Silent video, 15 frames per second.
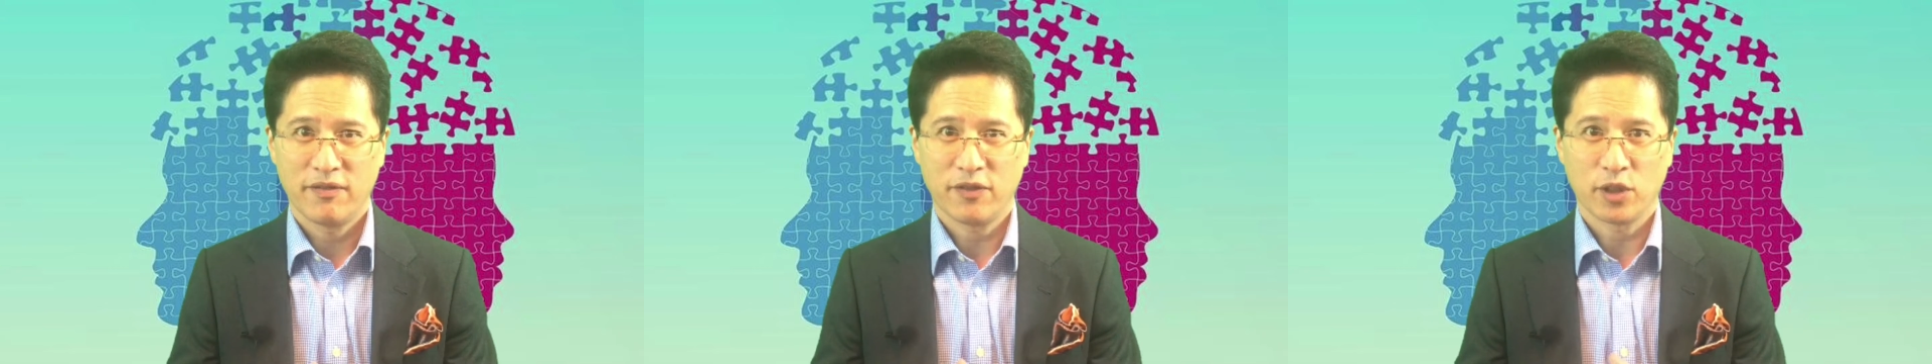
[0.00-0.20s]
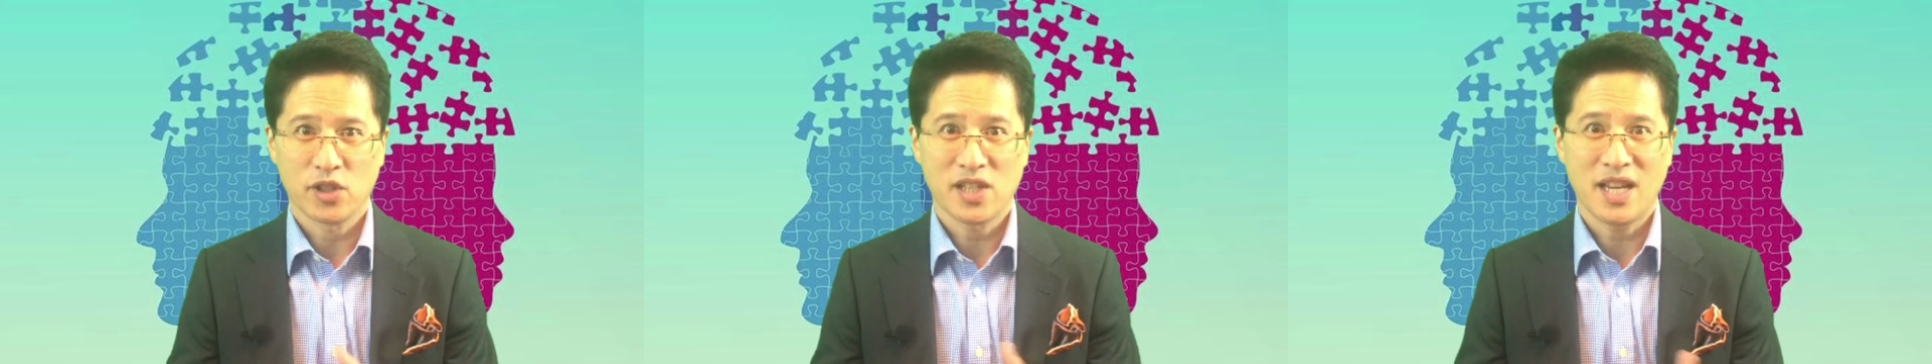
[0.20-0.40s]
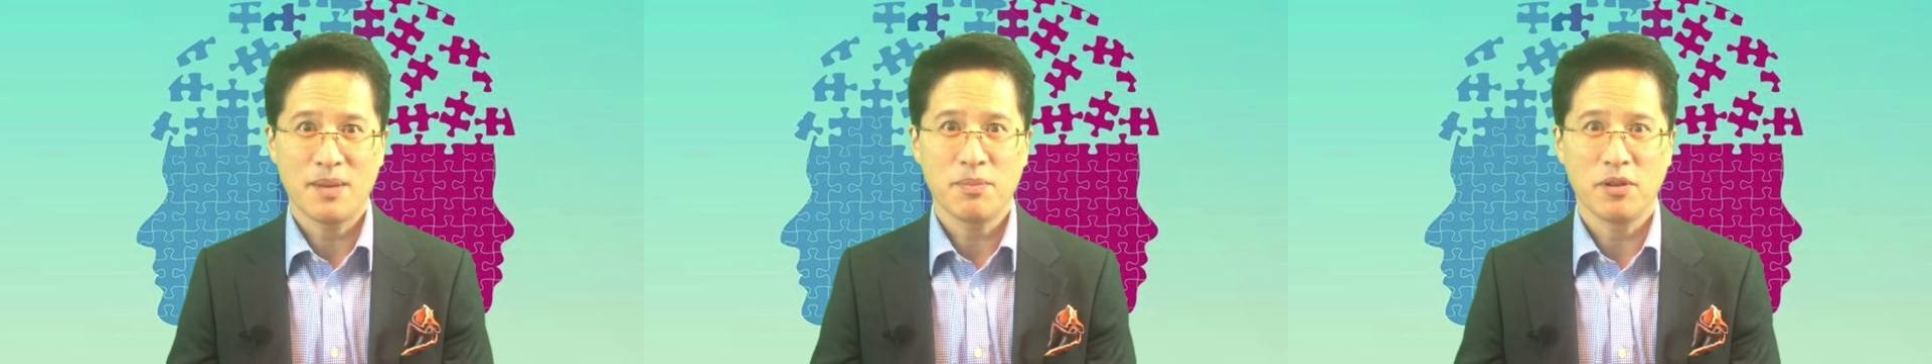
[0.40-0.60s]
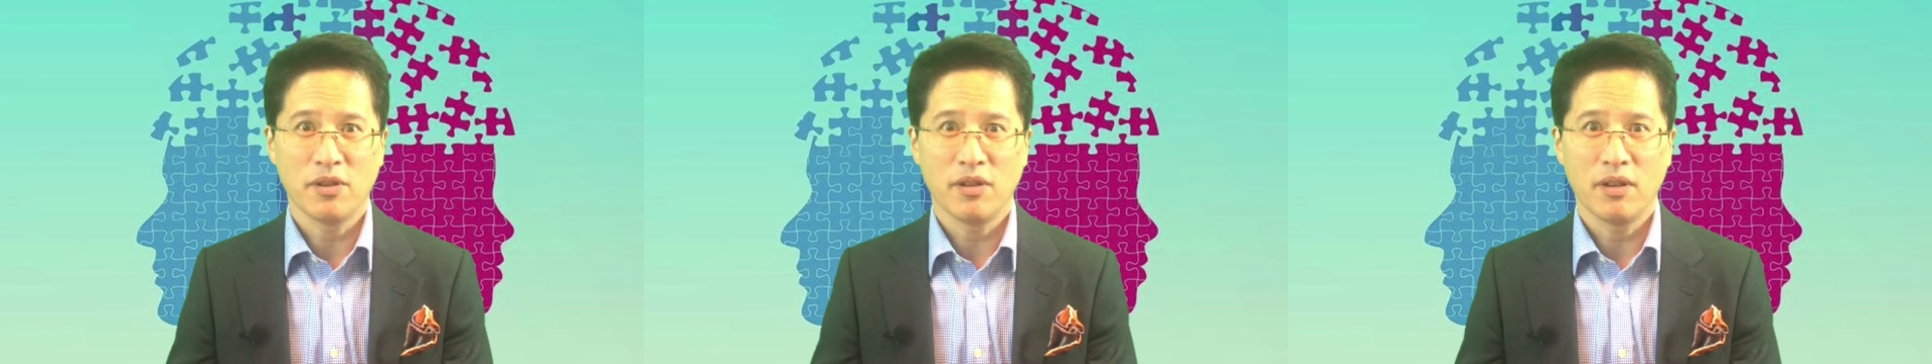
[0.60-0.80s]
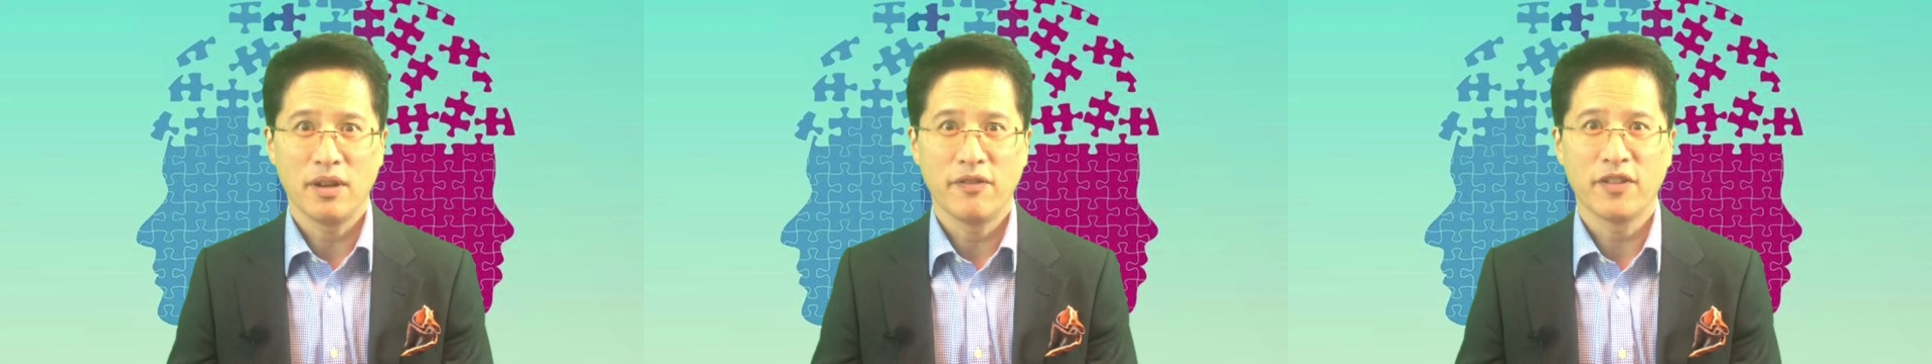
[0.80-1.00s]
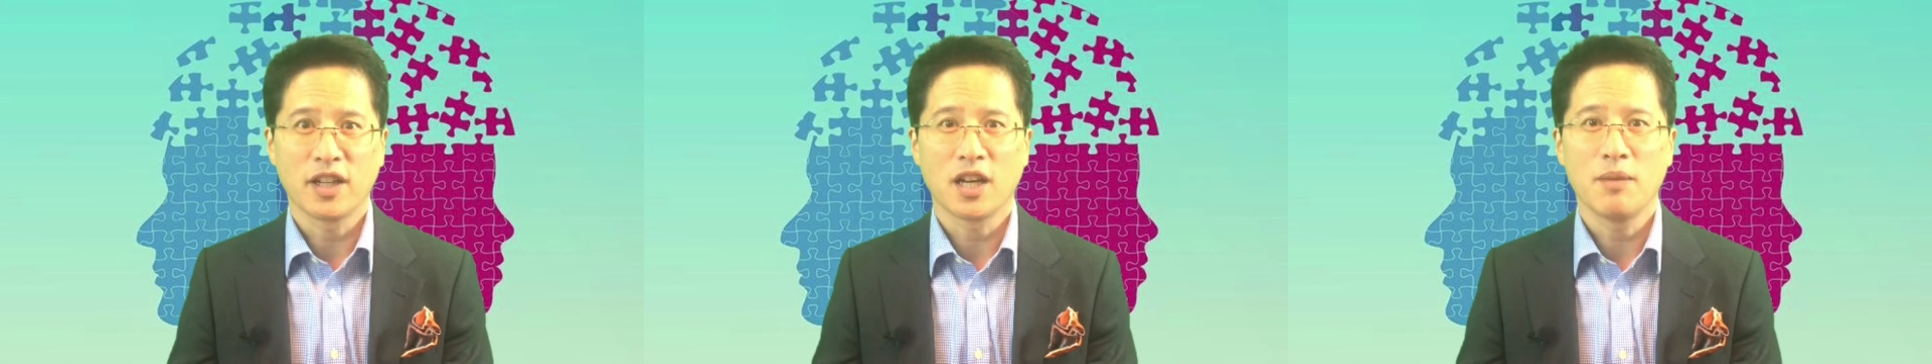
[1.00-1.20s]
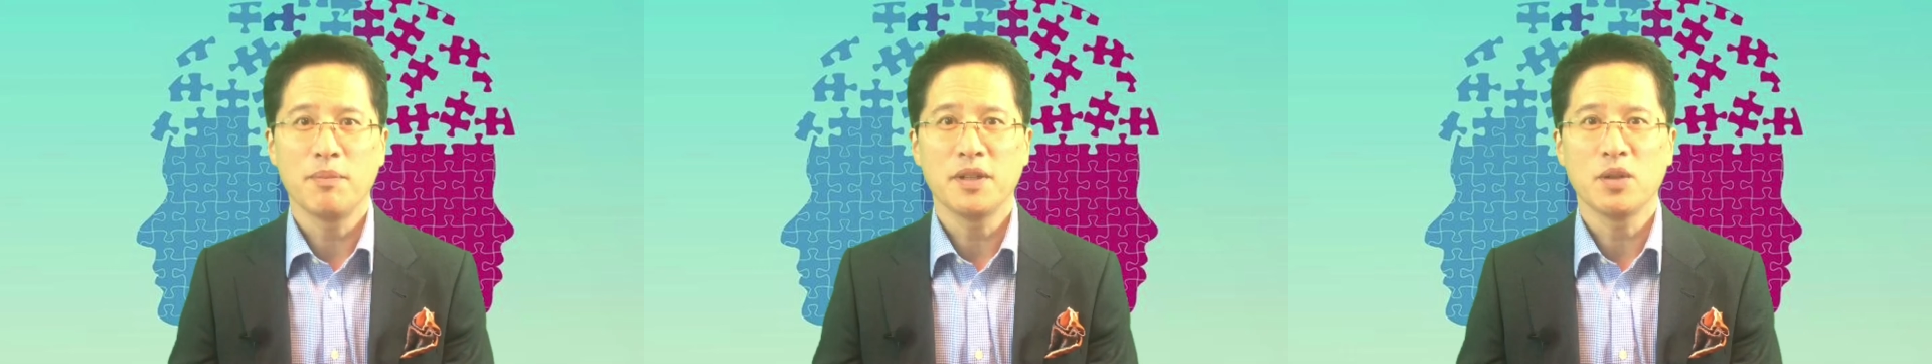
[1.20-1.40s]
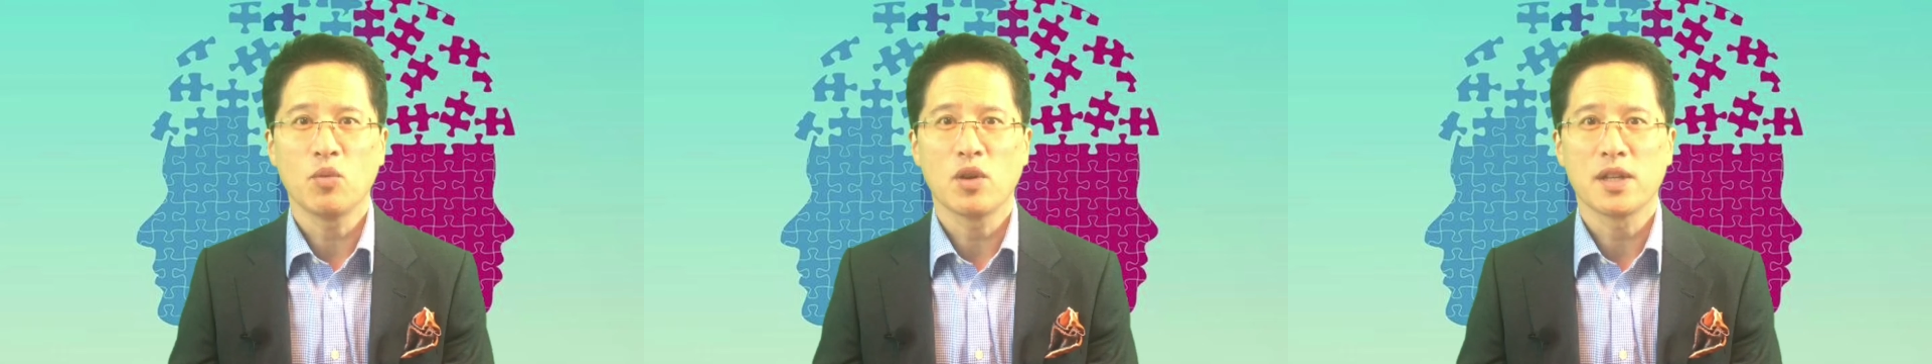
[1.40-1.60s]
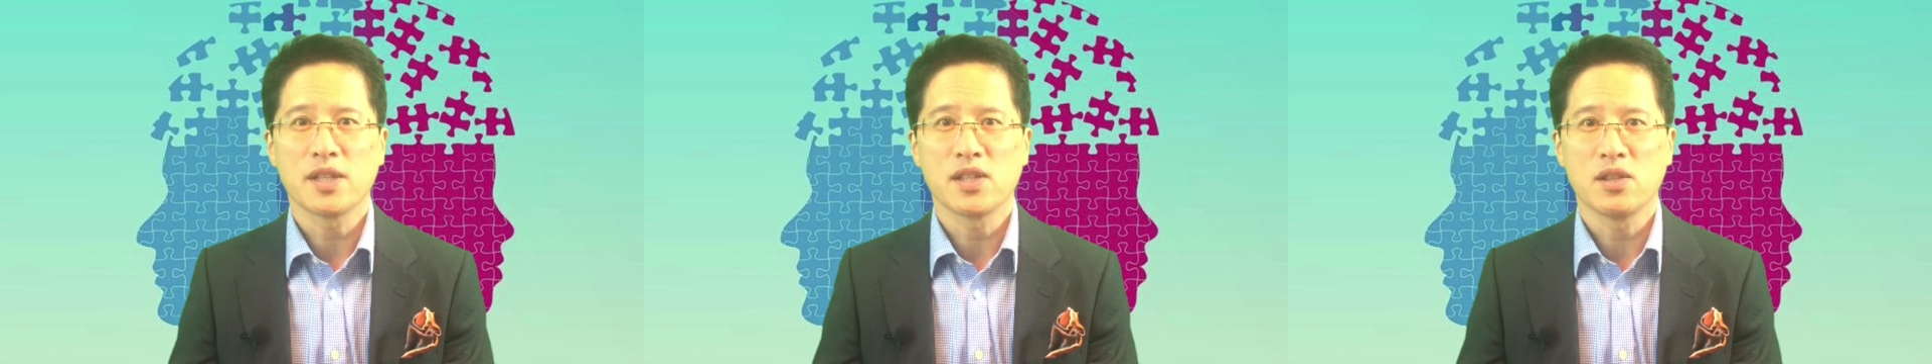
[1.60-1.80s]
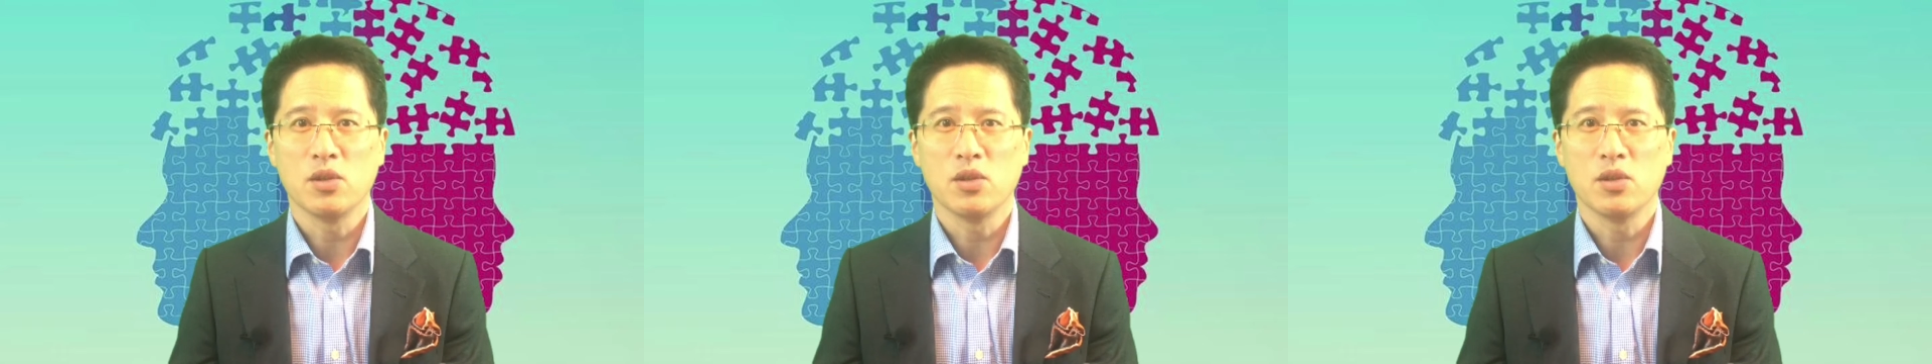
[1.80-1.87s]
For example, if a company wants